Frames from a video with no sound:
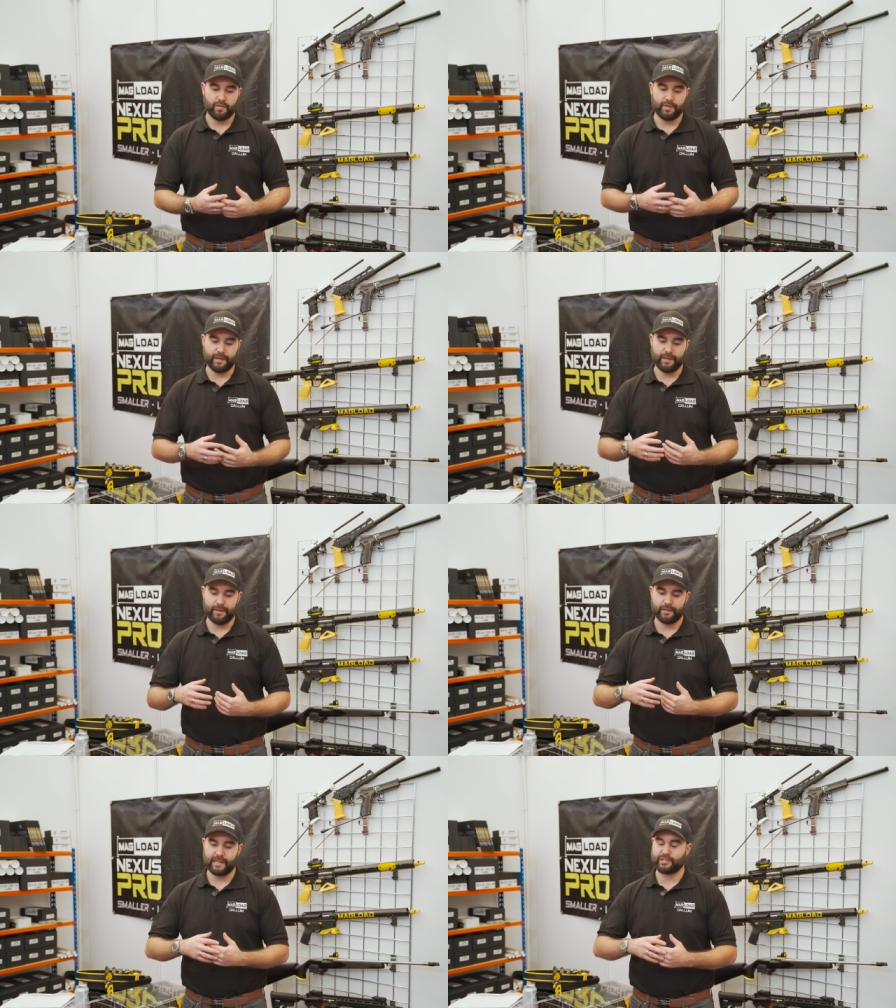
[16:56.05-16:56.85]

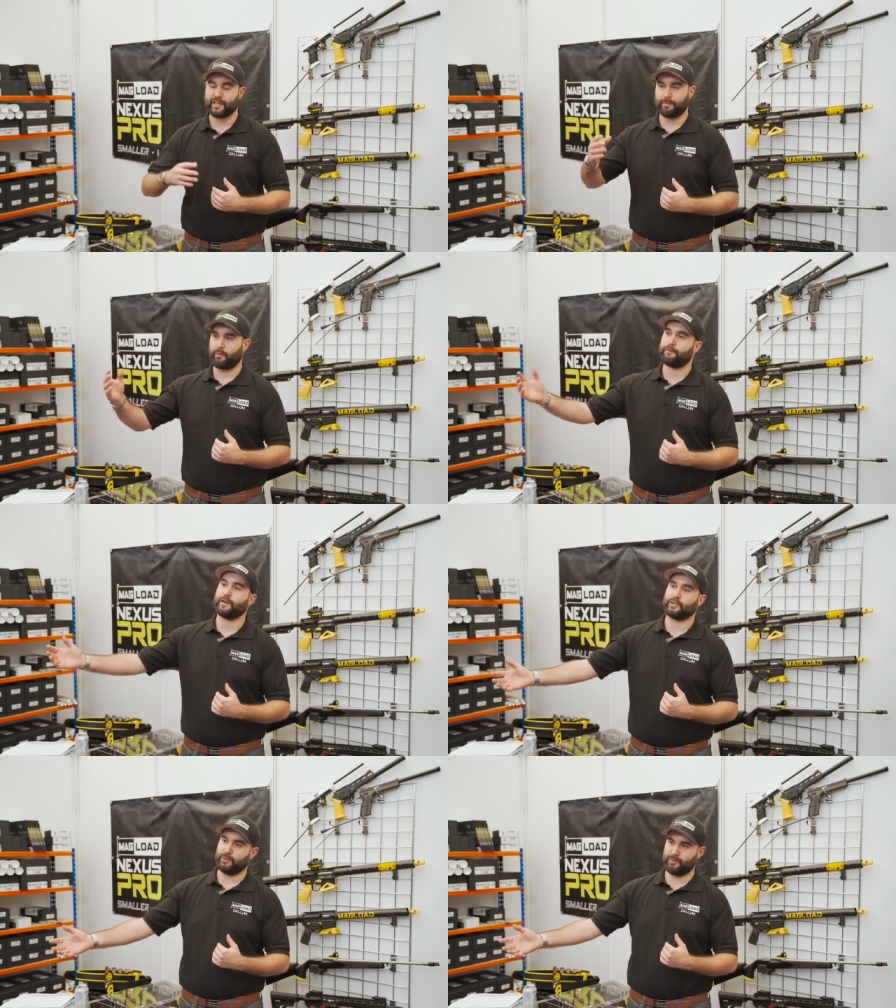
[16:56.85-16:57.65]
the let's say the
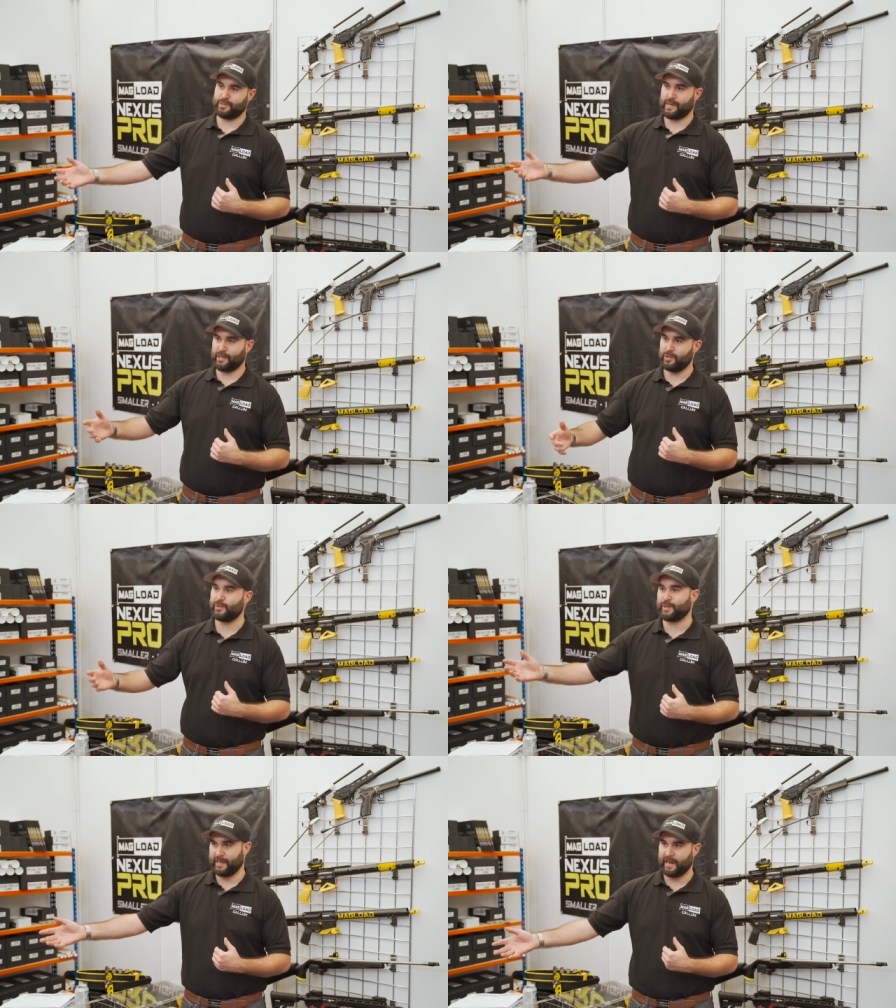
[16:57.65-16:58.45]
professionals that
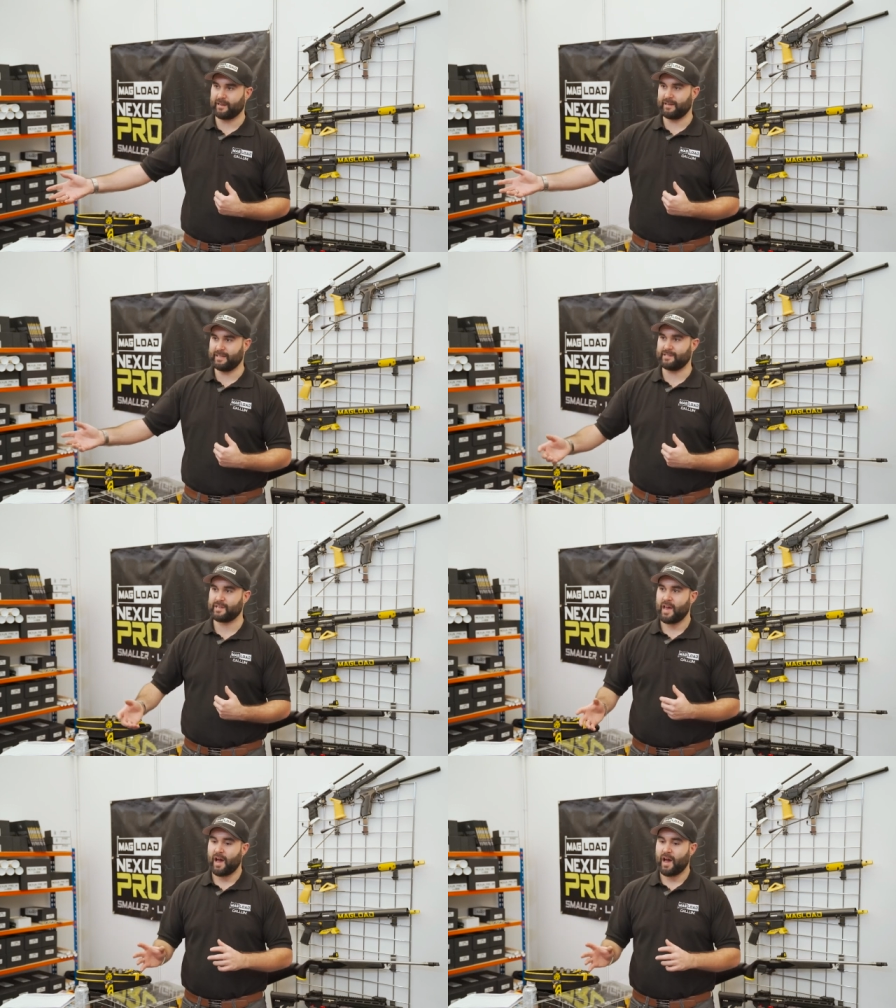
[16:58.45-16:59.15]
usually colour these,